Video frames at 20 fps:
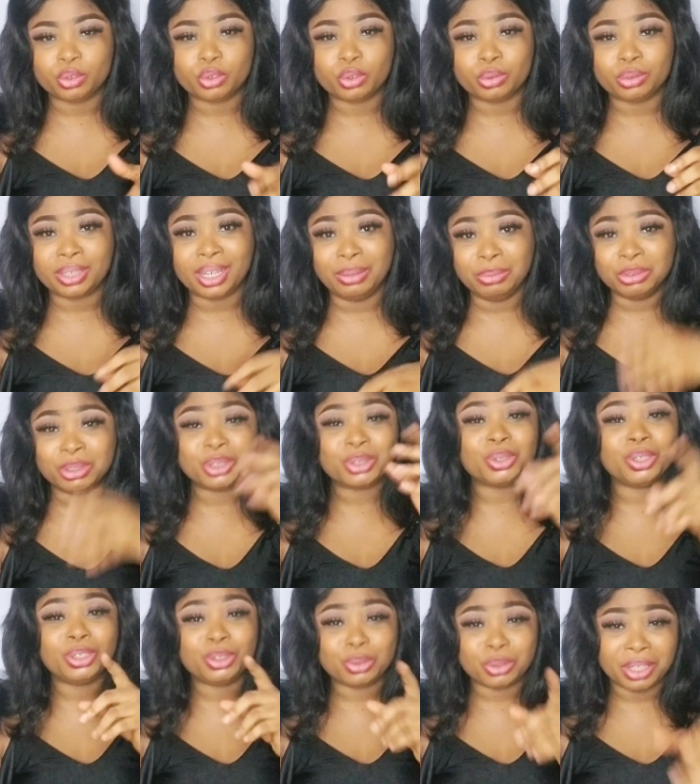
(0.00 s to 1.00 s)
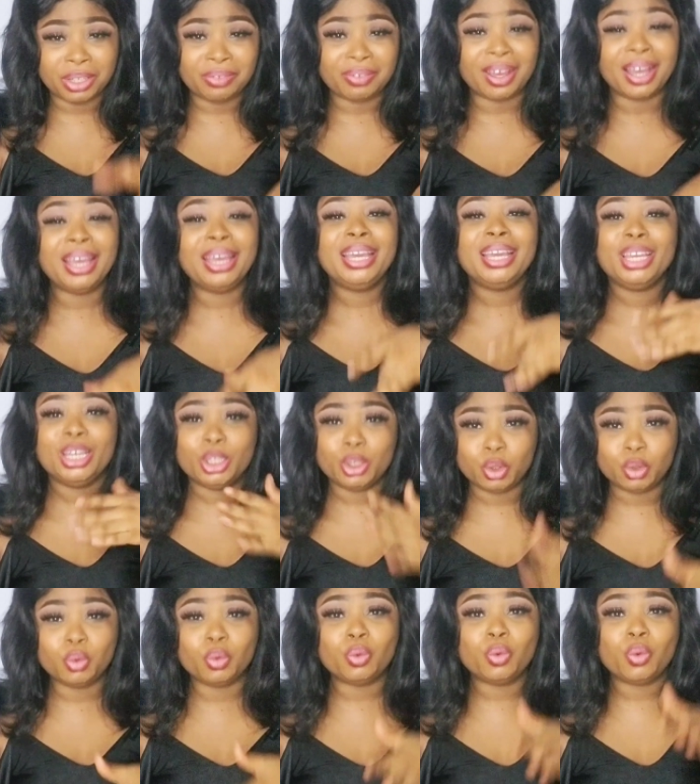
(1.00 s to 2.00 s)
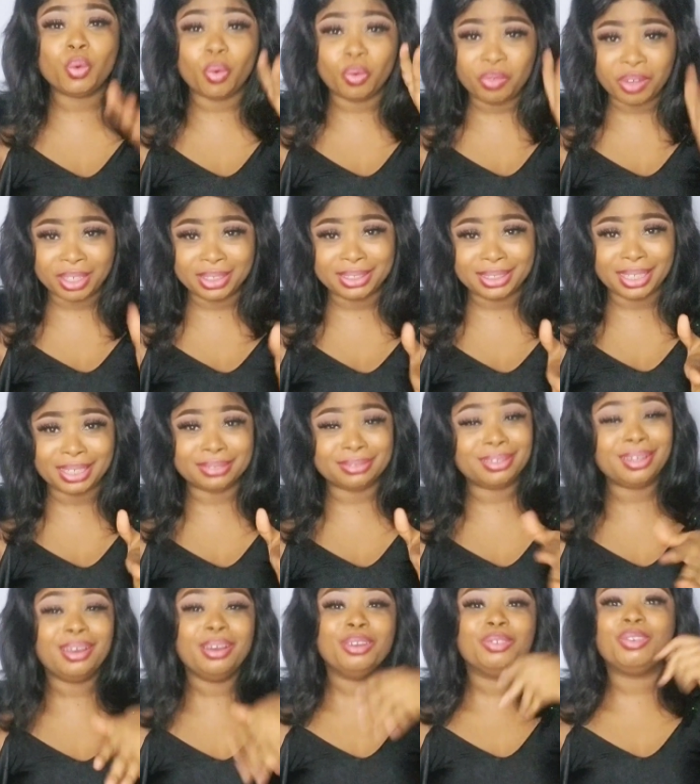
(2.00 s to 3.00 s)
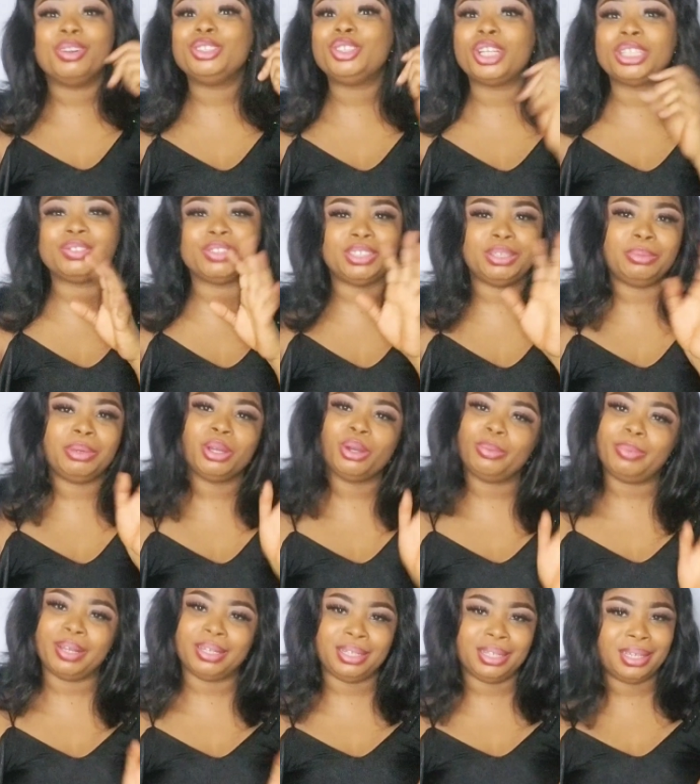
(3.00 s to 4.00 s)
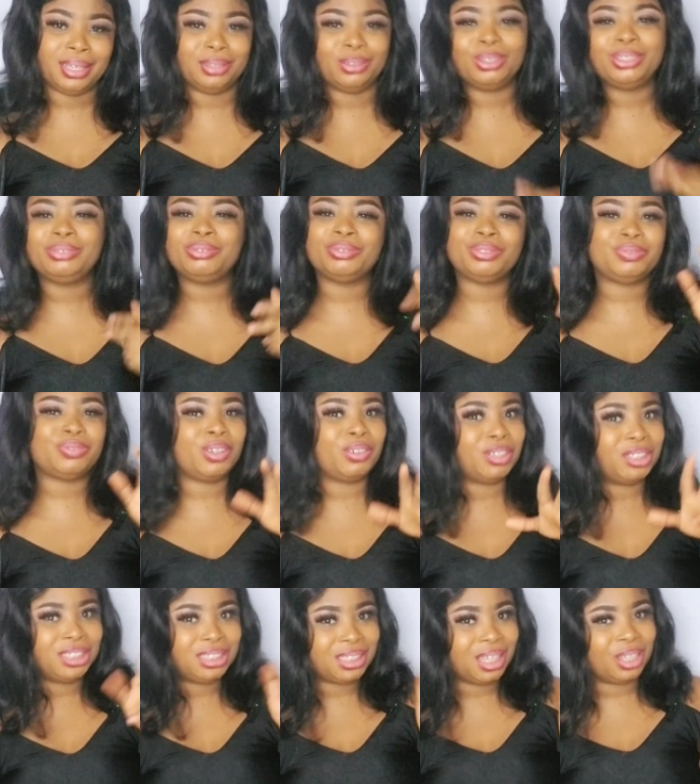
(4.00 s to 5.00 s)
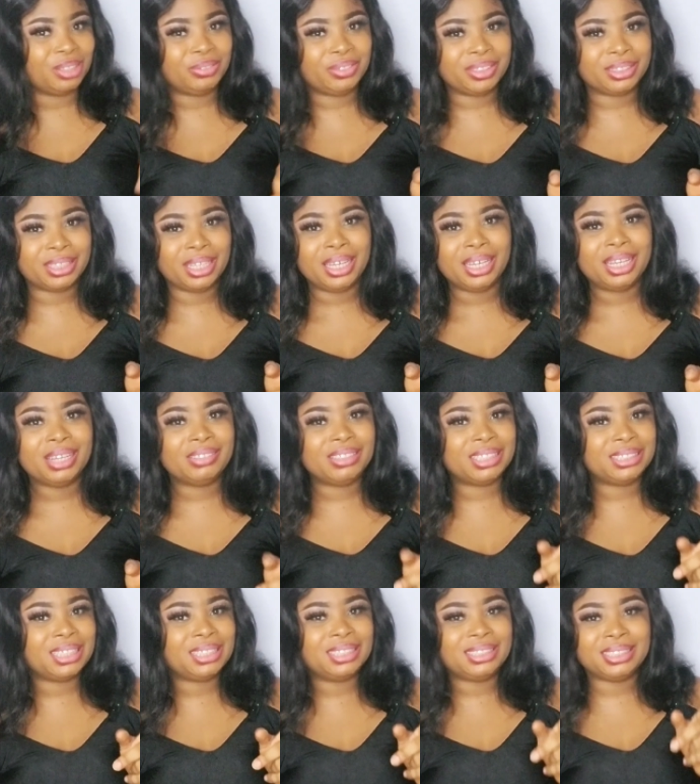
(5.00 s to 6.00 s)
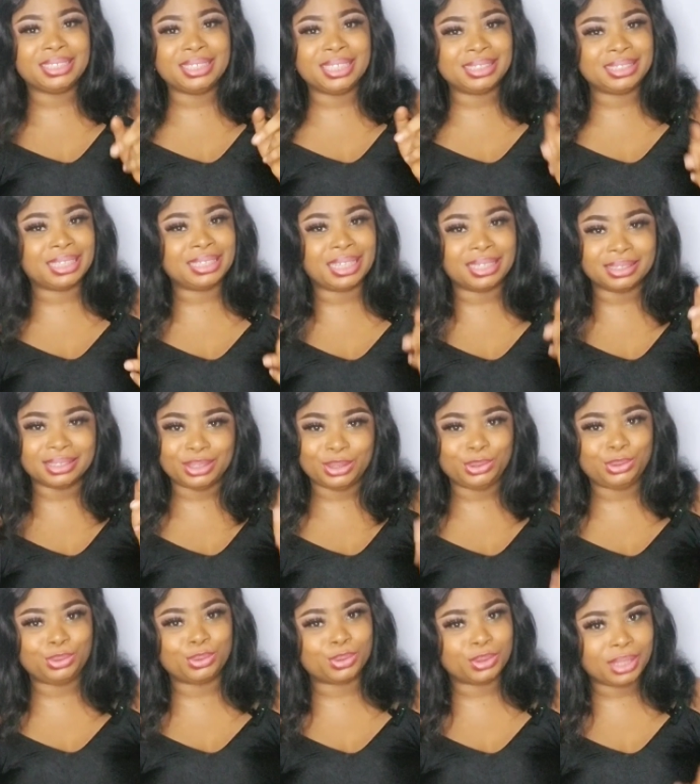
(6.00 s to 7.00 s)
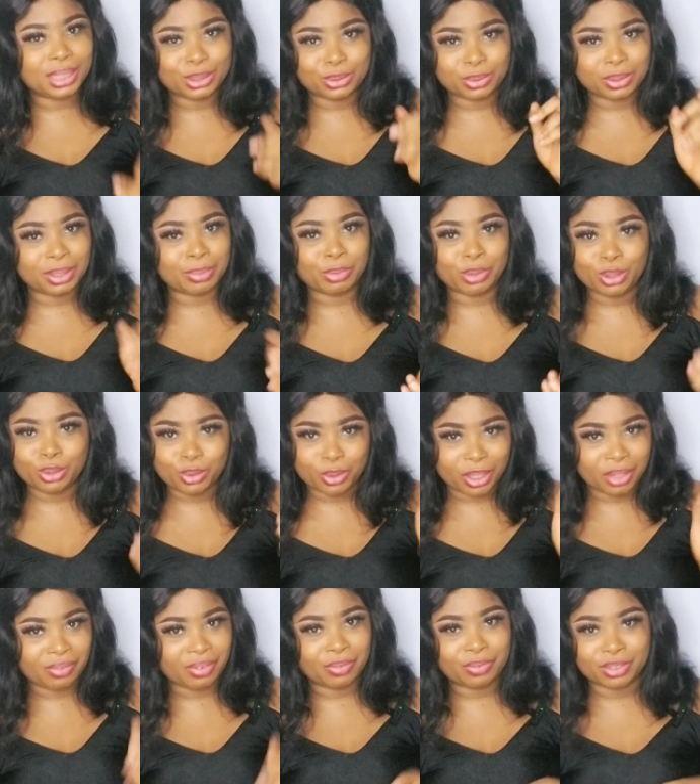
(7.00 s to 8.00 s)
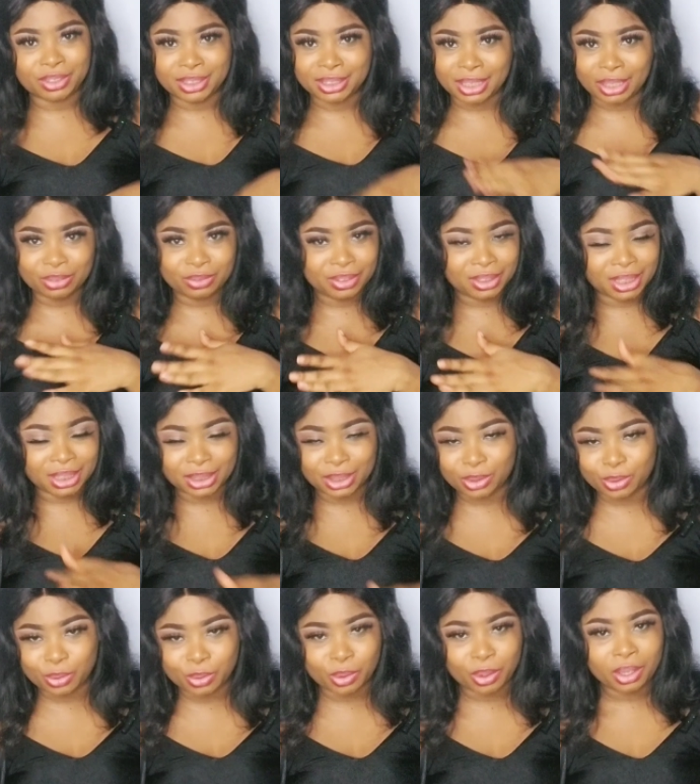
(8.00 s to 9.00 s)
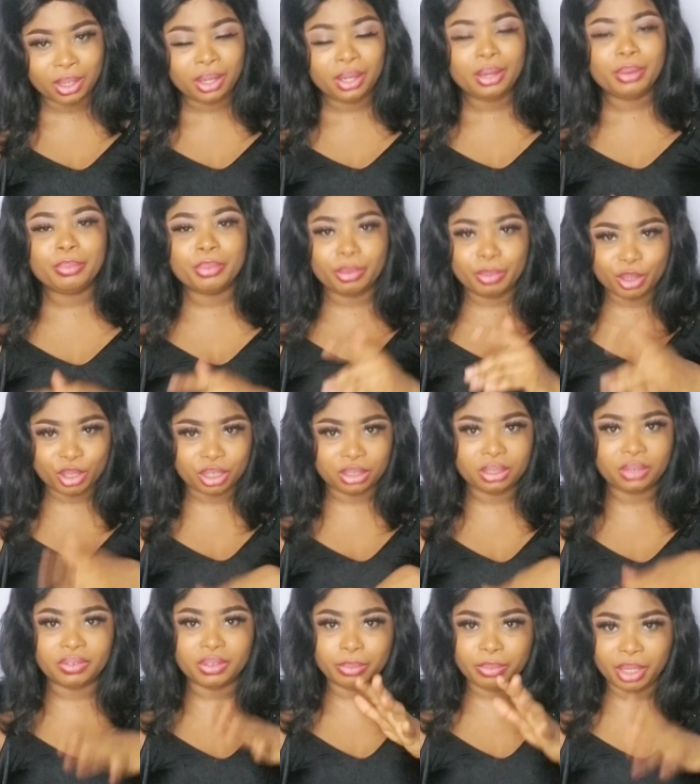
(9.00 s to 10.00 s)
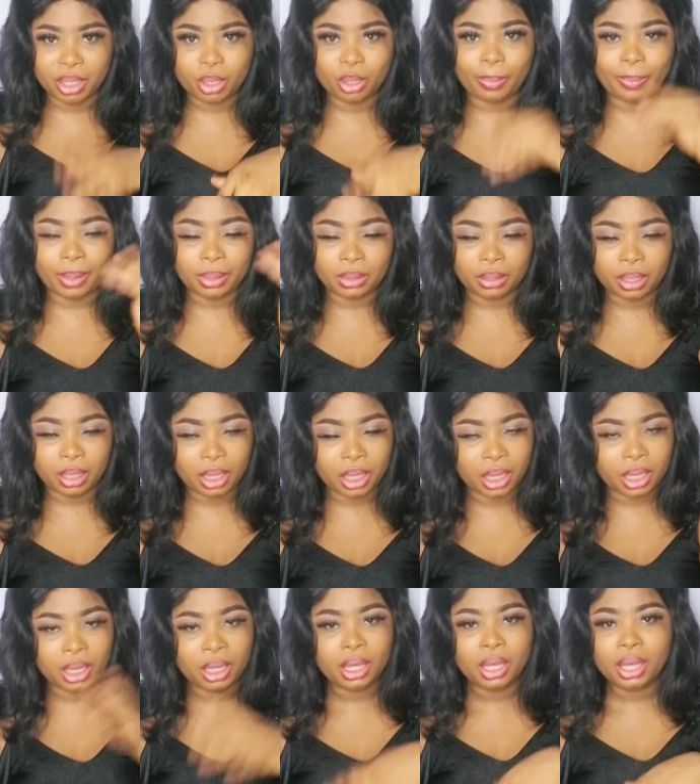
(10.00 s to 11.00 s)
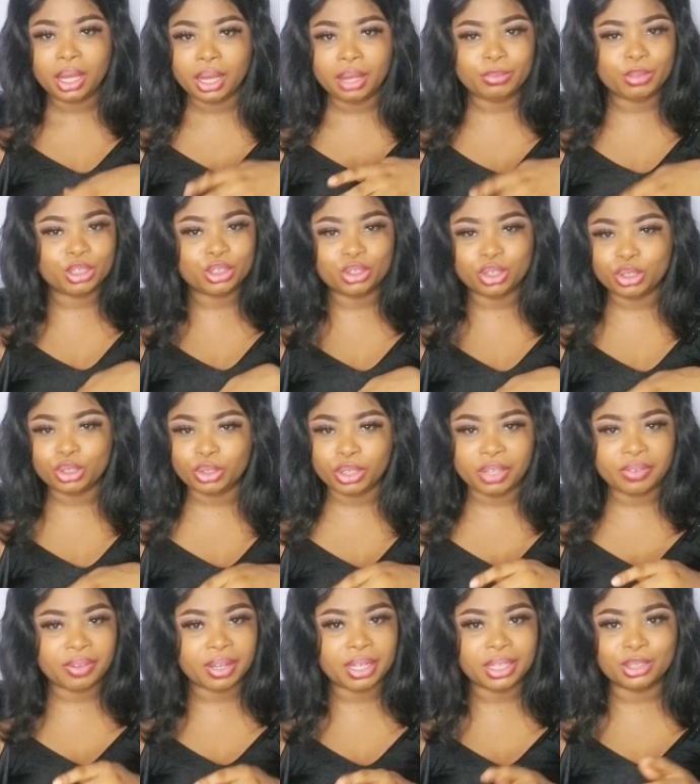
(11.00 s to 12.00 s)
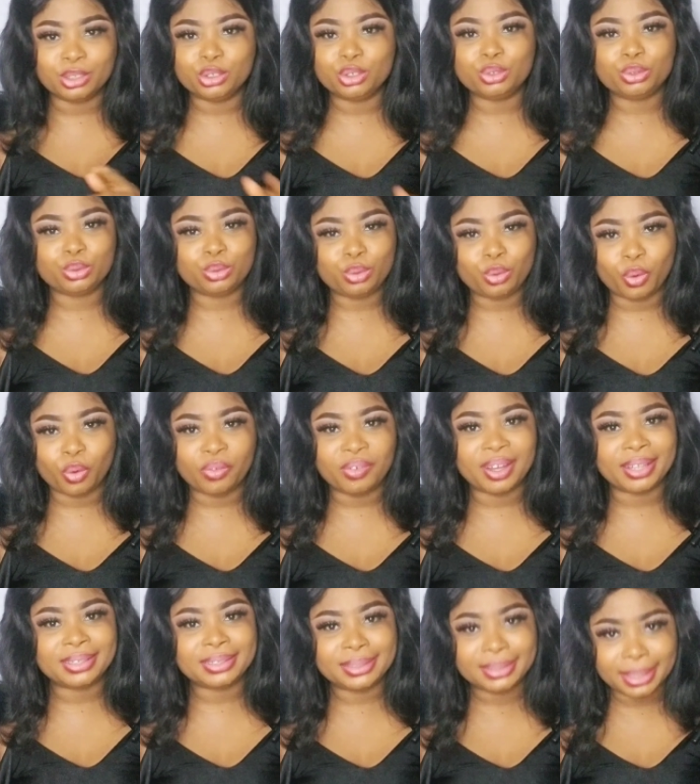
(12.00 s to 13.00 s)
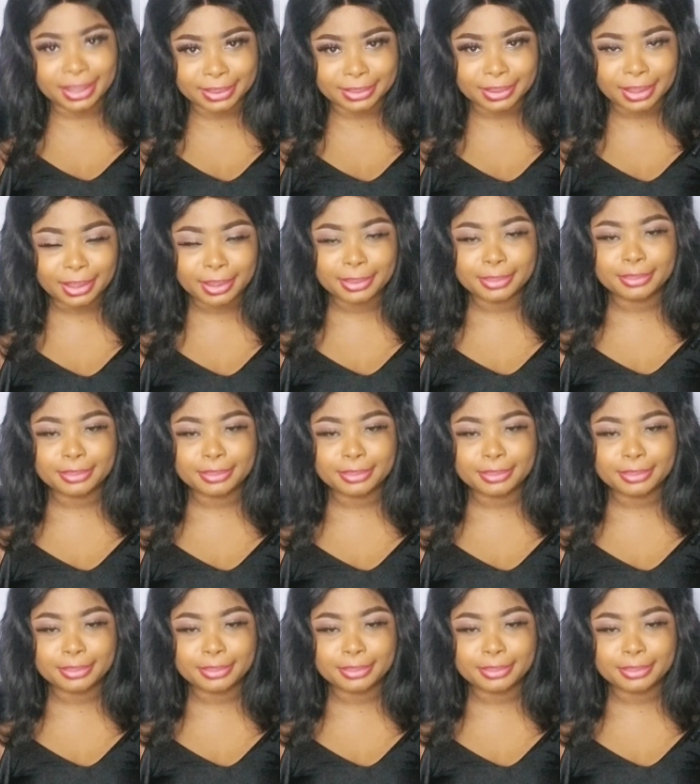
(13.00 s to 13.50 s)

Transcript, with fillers: So I'm just going to give her a 2 over 10 for just for the makeup and the hair. Not for, for, this outfit, if there's anything lesser than zero, that's what I'm going to give her for this outfit as a whole. But because of the makeup and the hair, I'm just going to give her a 2 over 10.